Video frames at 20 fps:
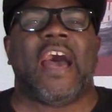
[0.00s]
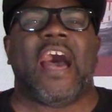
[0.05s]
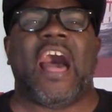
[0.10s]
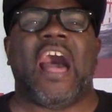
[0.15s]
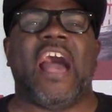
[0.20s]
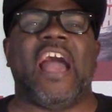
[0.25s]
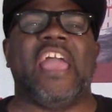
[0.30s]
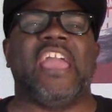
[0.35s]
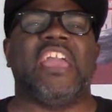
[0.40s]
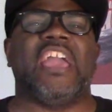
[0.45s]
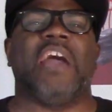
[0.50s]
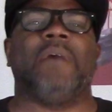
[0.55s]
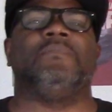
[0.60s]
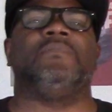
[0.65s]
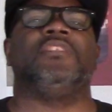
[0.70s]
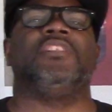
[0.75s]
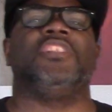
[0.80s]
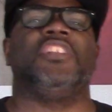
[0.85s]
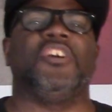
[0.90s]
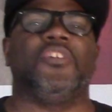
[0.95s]
I
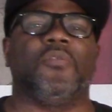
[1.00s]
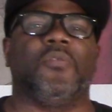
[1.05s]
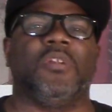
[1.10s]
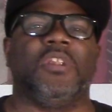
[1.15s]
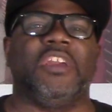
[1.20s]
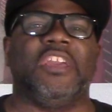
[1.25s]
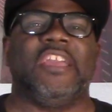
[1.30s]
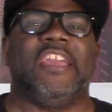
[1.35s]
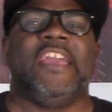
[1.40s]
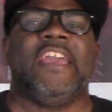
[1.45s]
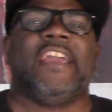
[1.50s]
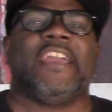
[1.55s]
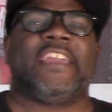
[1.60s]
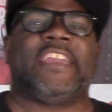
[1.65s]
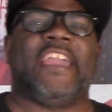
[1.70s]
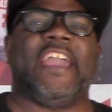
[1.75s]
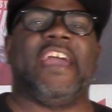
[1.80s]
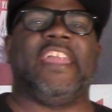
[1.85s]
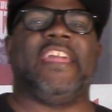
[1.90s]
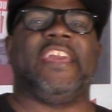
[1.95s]
am literally
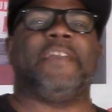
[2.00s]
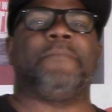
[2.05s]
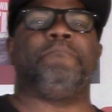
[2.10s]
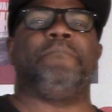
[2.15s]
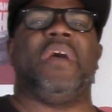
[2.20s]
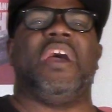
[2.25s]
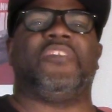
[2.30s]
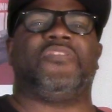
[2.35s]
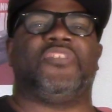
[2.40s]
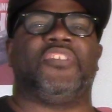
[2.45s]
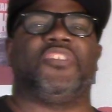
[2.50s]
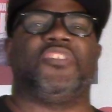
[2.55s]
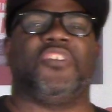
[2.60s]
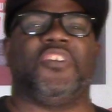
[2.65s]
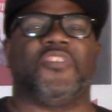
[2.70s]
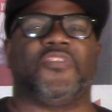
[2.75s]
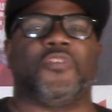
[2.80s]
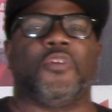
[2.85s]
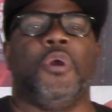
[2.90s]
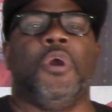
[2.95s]
getting
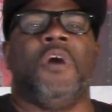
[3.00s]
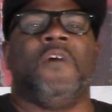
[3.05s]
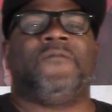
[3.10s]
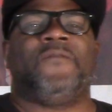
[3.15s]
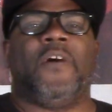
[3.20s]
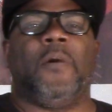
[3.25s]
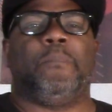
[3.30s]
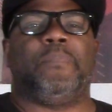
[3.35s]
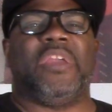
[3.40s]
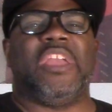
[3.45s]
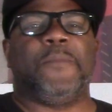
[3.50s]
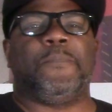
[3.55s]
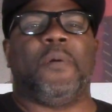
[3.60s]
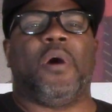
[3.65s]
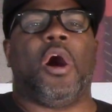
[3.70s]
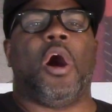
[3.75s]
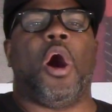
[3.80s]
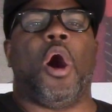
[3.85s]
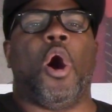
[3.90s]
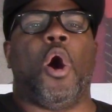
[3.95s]
messages from people
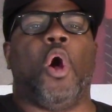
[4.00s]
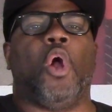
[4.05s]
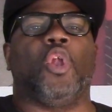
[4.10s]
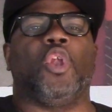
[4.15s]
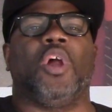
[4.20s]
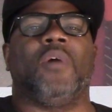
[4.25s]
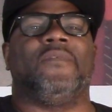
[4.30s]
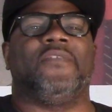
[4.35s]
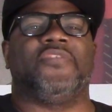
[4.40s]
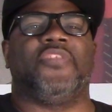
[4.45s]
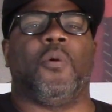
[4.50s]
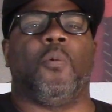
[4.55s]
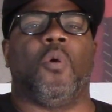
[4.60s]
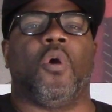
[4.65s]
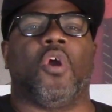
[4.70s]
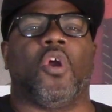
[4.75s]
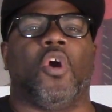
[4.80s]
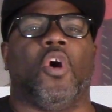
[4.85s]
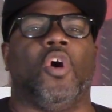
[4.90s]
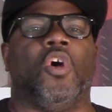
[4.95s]
all over the
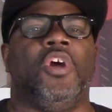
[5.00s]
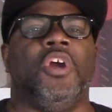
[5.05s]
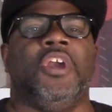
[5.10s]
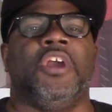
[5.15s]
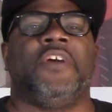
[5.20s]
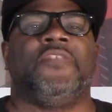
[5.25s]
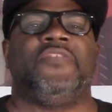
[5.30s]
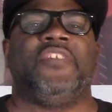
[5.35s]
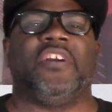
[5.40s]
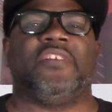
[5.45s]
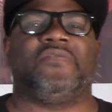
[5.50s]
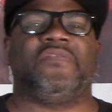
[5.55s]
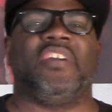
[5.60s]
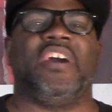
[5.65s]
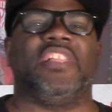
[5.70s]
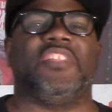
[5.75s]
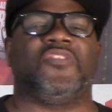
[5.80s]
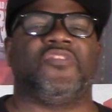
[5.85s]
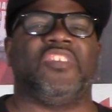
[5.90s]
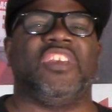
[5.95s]
world. They're
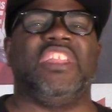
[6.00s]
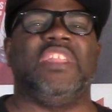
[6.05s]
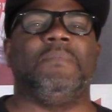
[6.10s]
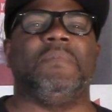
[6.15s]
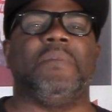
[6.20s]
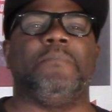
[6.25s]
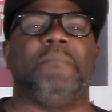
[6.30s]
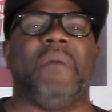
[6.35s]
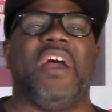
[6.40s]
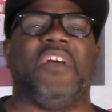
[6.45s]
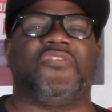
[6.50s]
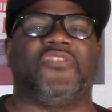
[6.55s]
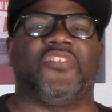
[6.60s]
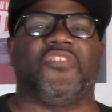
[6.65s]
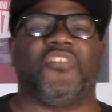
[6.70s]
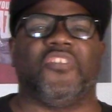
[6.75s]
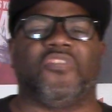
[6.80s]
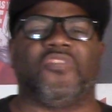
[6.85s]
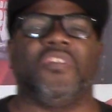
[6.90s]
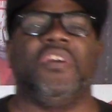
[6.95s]
tell, sending me
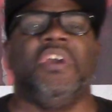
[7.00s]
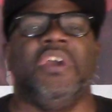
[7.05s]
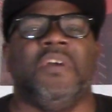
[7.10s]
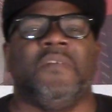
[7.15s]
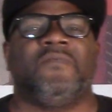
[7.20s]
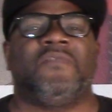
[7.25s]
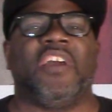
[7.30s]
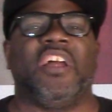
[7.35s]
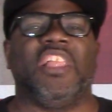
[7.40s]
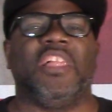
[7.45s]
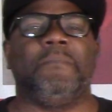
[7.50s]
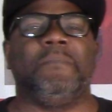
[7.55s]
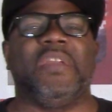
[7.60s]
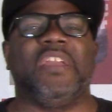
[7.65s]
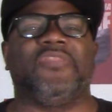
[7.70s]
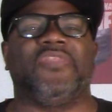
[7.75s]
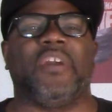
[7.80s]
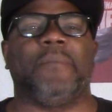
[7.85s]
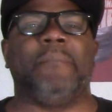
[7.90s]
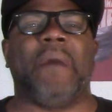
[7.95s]
messages telling
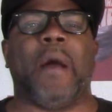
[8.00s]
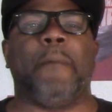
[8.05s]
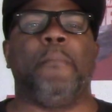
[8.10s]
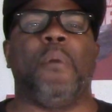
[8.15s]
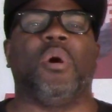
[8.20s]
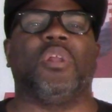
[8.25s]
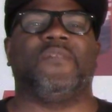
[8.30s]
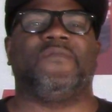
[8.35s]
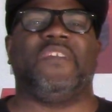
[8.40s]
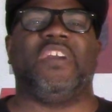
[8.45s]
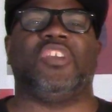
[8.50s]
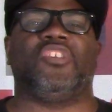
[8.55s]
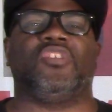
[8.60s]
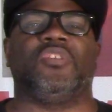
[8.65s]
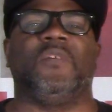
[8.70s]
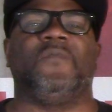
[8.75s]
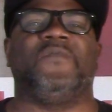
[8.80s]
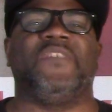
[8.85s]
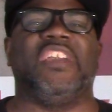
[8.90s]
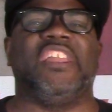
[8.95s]
me that my
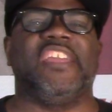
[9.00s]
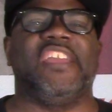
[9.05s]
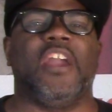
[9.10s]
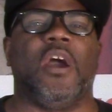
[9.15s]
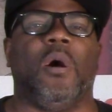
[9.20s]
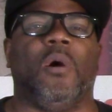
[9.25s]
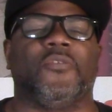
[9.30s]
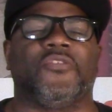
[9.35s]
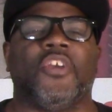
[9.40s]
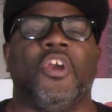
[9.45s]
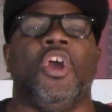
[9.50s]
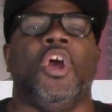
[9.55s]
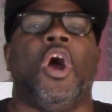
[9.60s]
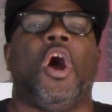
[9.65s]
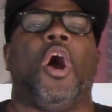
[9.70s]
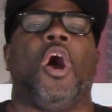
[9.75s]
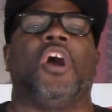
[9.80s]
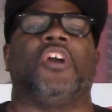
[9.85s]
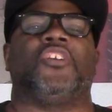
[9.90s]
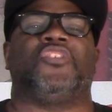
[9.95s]
motivational videos
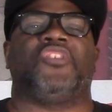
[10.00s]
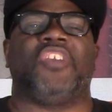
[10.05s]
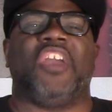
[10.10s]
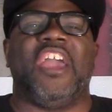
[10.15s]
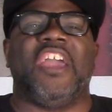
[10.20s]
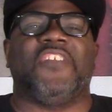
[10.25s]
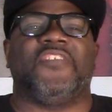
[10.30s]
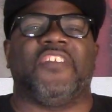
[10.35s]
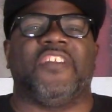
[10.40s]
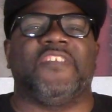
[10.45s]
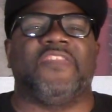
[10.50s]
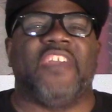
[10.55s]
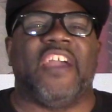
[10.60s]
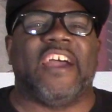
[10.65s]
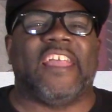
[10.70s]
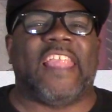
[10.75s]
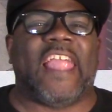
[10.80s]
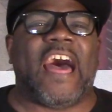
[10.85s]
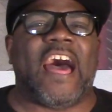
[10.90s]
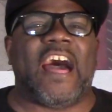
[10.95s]
are changing
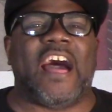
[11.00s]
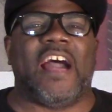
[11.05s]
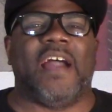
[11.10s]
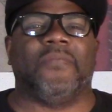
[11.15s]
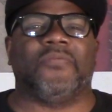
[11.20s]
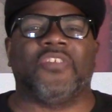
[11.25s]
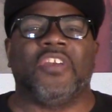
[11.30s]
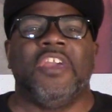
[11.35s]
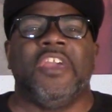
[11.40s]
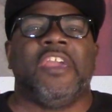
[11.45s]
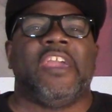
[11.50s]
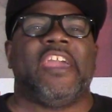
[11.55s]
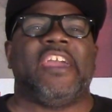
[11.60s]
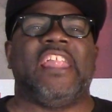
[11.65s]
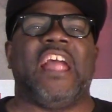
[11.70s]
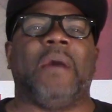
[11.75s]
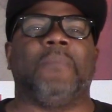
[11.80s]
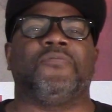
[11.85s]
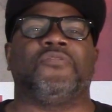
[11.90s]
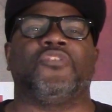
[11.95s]
their lives. And
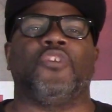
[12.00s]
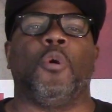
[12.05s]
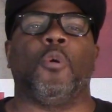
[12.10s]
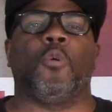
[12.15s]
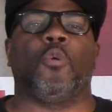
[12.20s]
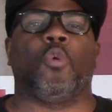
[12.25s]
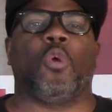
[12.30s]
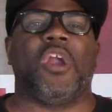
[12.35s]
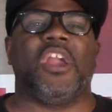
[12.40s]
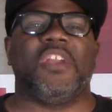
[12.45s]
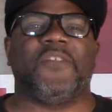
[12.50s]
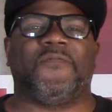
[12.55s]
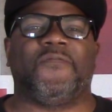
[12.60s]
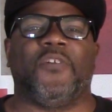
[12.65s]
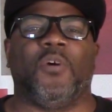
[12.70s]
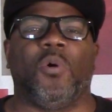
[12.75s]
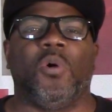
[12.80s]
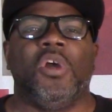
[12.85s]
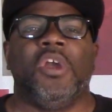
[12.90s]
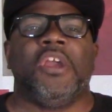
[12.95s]
I'm so
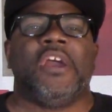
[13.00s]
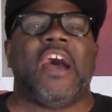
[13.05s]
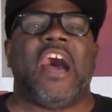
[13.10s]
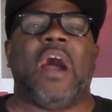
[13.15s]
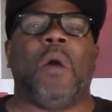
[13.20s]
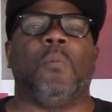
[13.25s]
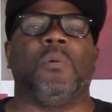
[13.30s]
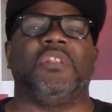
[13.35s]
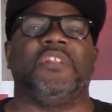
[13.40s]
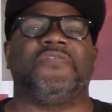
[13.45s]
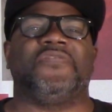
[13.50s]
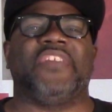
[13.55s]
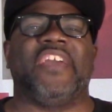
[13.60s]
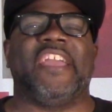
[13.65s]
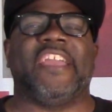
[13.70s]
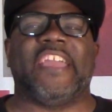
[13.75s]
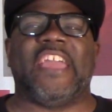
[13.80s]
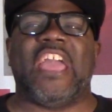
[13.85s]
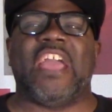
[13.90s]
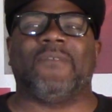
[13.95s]
grateful. I want to
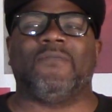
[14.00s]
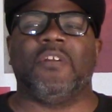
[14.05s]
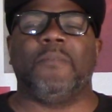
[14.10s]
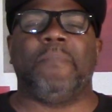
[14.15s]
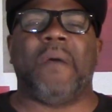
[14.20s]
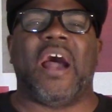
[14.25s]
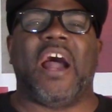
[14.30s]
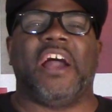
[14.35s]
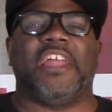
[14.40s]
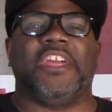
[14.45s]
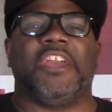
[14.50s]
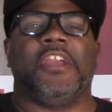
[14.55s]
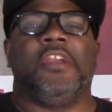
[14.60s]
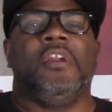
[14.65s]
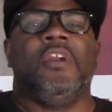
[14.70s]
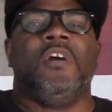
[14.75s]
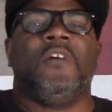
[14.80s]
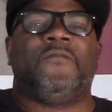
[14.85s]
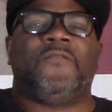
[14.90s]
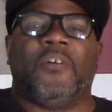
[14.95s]
thank everybody
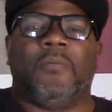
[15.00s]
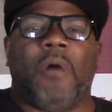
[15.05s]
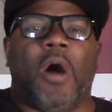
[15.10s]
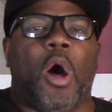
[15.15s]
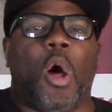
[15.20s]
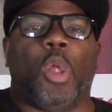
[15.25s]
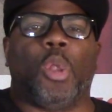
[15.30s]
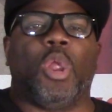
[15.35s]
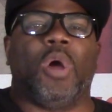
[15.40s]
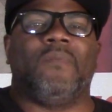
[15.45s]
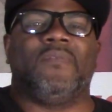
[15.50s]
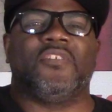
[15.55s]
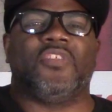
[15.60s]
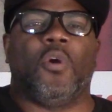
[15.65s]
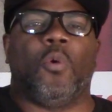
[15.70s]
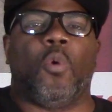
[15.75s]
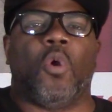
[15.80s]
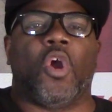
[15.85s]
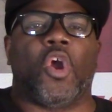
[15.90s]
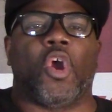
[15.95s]
from all over
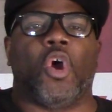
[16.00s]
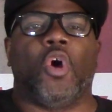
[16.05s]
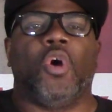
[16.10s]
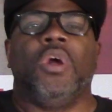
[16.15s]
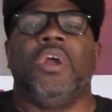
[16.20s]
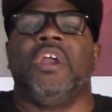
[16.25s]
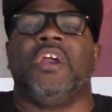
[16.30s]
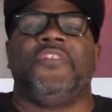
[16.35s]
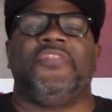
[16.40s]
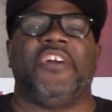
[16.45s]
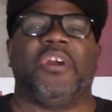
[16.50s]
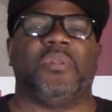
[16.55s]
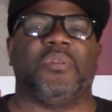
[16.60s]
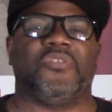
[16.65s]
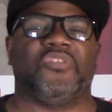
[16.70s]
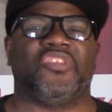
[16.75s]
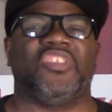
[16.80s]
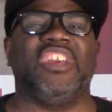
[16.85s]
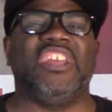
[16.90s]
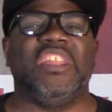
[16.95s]
the world that are
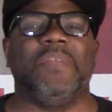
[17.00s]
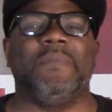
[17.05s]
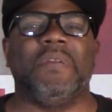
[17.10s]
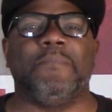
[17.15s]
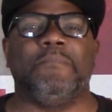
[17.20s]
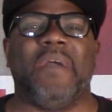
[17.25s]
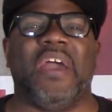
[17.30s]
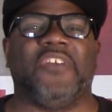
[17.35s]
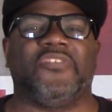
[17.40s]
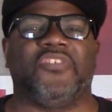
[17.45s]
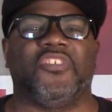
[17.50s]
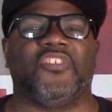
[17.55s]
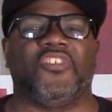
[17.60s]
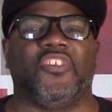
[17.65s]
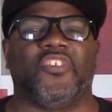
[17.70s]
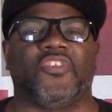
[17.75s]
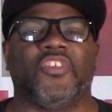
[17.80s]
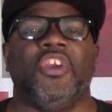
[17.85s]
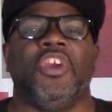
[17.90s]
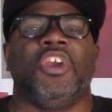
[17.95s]
sending me messages.